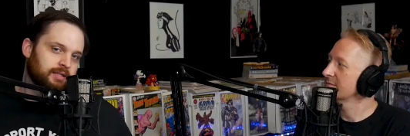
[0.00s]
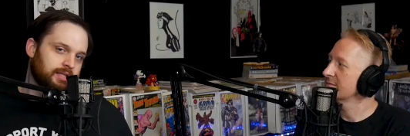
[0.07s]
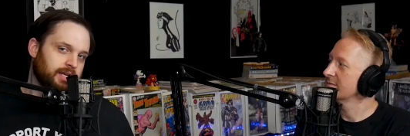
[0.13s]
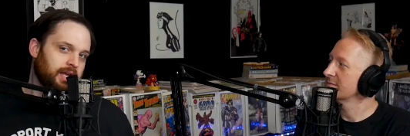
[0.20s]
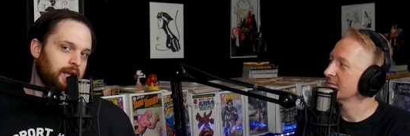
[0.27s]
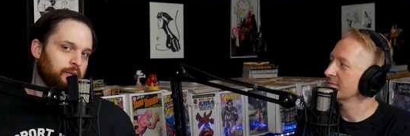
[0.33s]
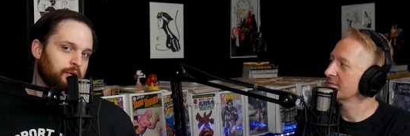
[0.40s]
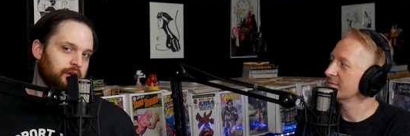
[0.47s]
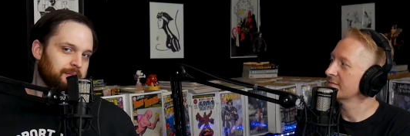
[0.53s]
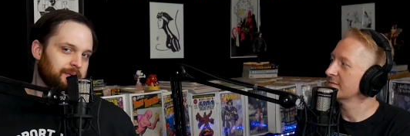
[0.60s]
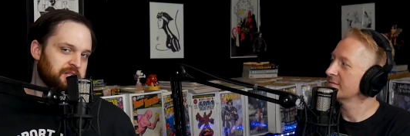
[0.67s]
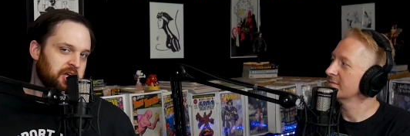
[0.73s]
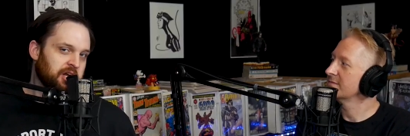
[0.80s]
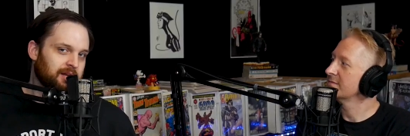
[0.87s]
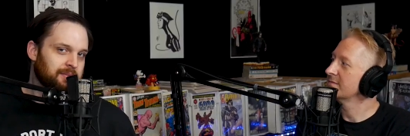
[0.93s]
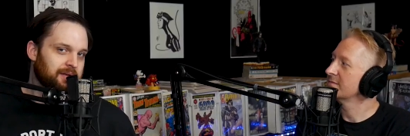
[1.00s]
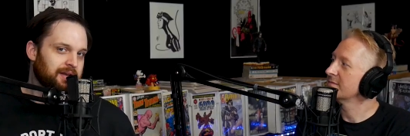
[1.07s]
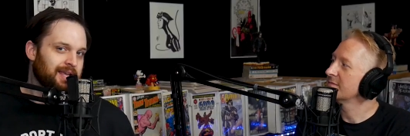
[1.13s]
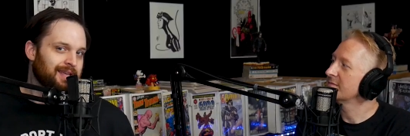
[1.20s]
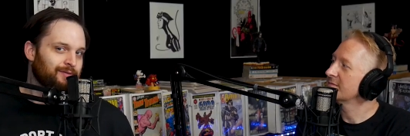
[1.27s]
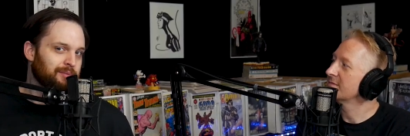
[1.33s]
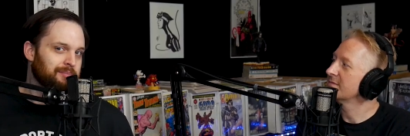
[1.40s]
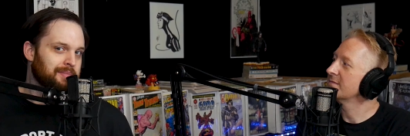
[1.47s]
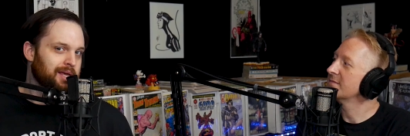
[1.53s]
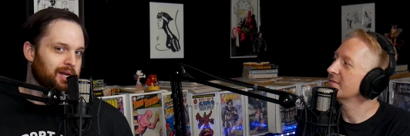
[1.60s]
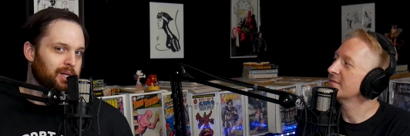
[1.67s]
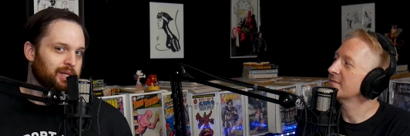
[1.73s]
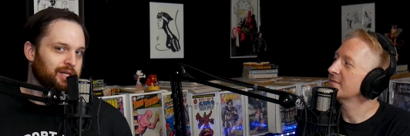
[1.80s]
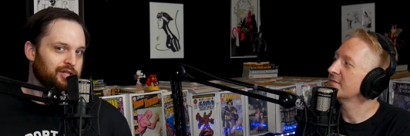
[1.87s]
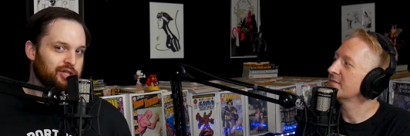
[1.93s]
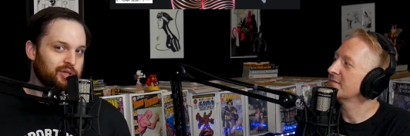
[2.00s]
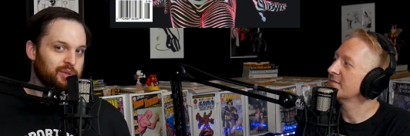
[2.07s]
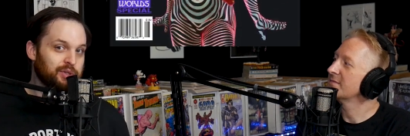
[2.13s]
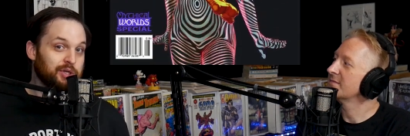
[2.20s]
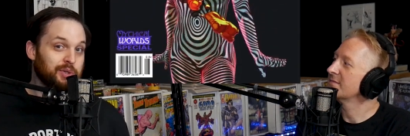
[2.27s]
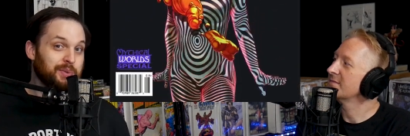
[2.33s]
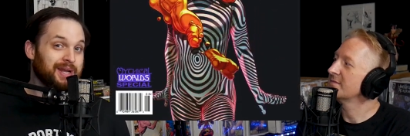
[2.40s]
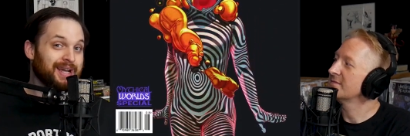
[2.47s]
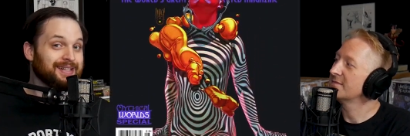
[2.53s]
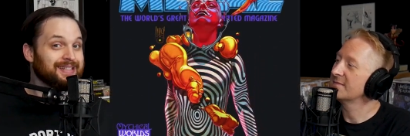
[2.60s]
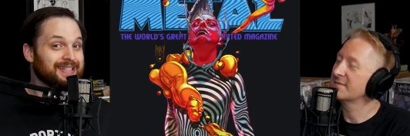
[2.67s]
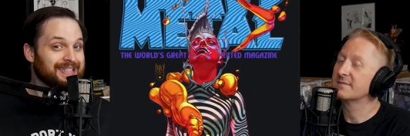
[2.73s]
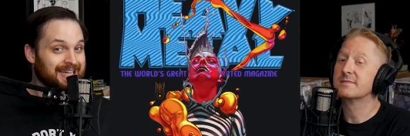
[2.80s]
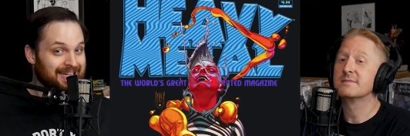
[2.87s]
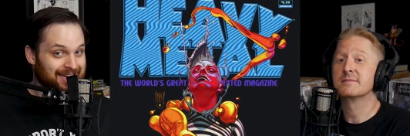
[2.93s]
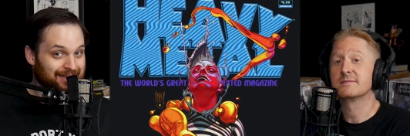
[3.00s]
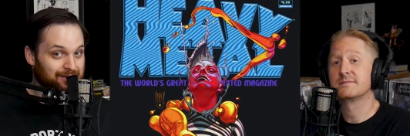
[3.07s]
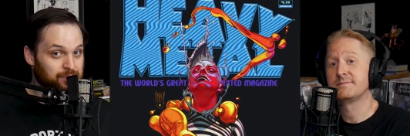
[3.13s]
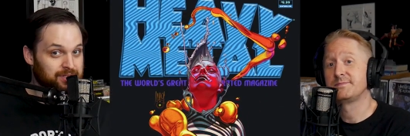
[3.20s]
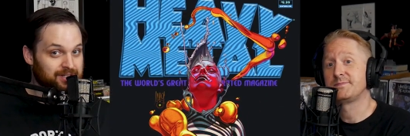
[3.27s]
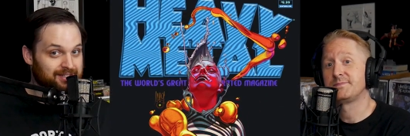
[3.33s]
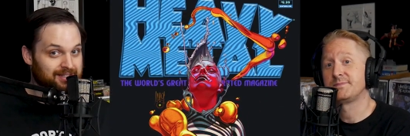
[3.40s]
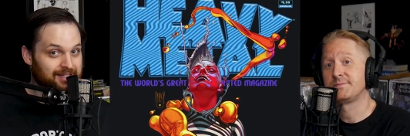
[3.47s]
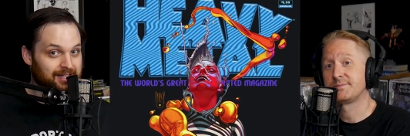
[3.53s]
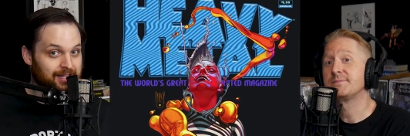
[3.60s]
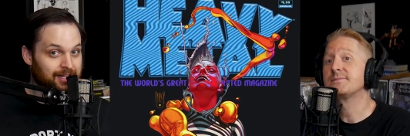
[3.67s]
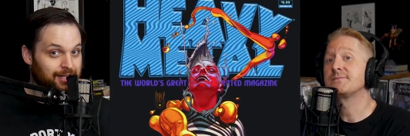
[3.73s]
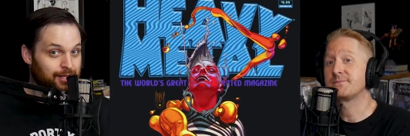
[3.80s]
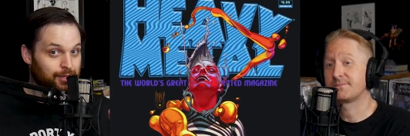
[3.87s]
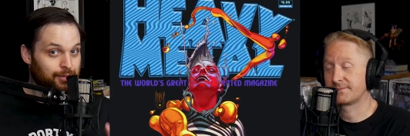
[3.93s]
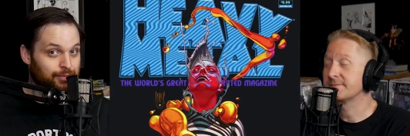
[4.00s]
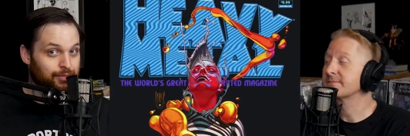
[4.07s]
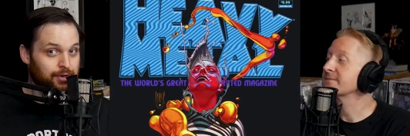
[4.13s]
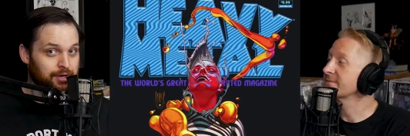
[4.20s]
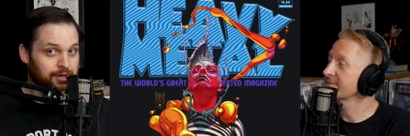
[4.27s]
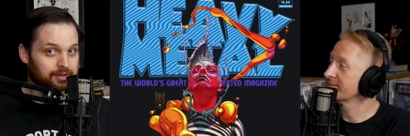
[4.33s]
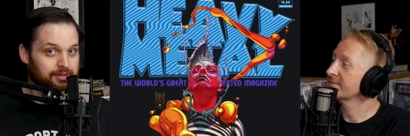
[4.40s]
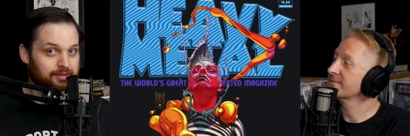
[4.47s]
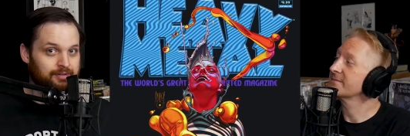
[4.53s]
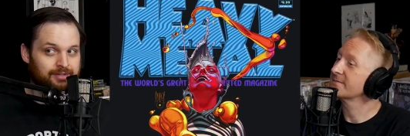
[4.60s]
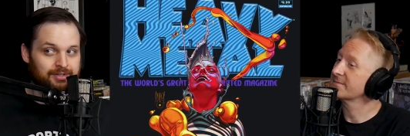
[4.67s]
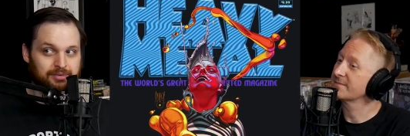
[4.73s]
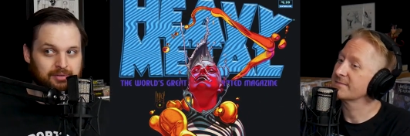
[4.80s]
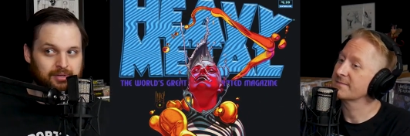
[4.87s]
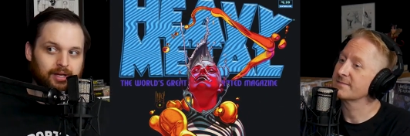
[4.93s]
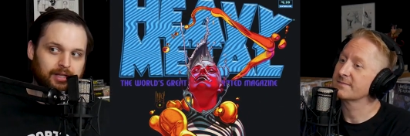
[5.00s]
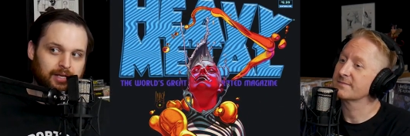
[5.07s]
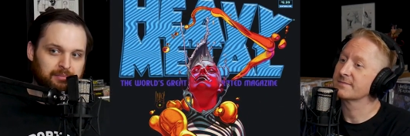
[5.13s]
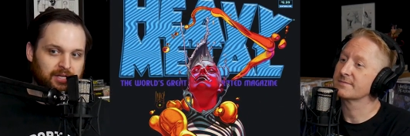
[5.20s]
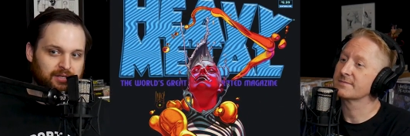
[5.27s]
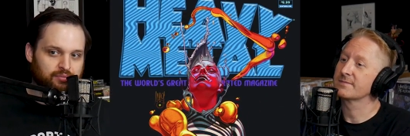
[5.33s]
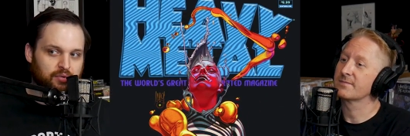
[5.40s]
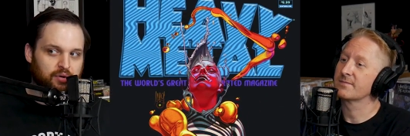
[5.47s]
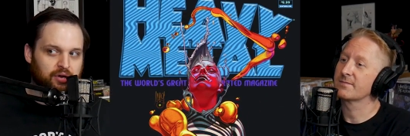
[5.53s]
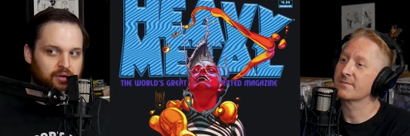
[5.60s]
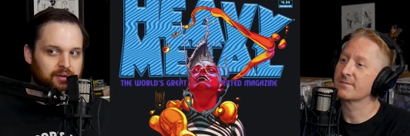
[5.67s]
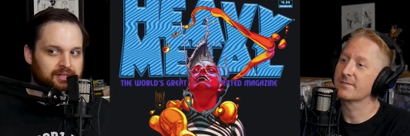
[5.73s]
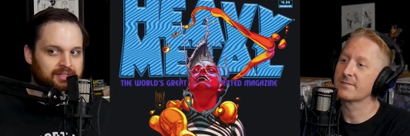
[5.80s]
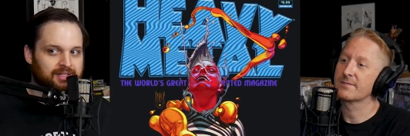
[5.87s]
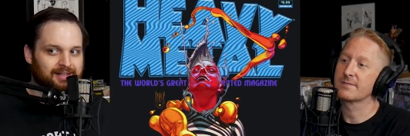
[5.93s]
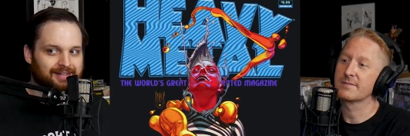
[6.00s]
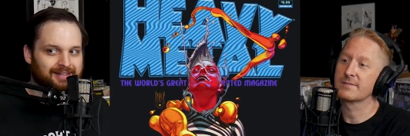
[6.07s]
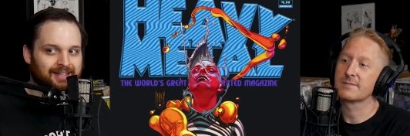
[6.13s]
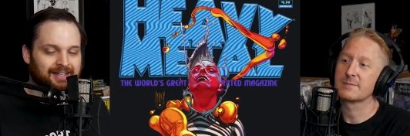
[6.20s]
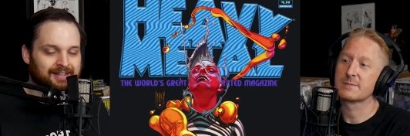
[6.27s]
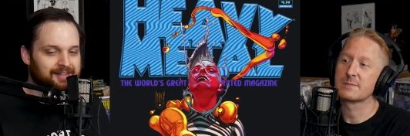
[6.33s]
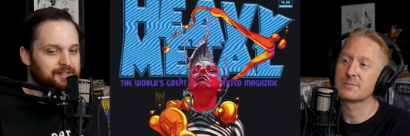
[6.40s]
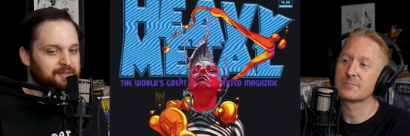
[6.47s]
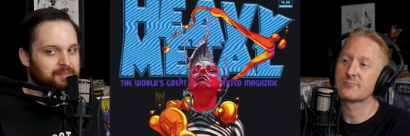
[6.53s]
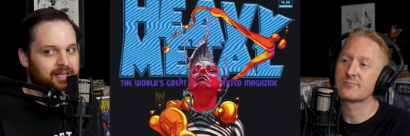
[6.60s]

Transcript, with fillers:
Speaker 1: Today, we're going to be talking about Heavy Metal issue 299, which is the third story that Peach Momoko has done in this